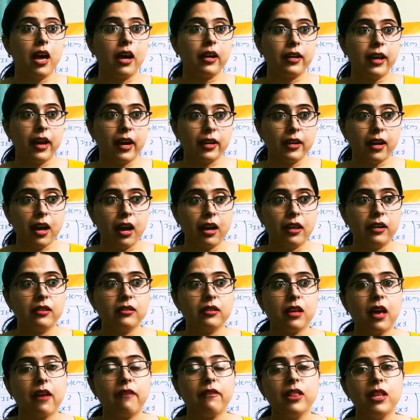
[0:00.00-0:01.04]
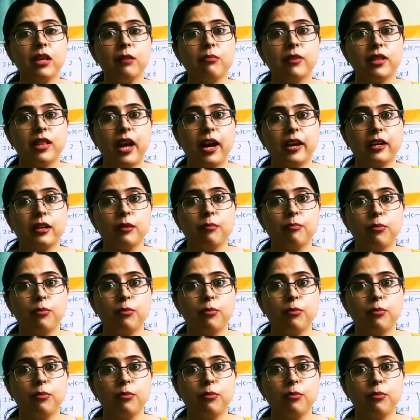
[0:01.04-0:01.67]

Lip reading: data is available at a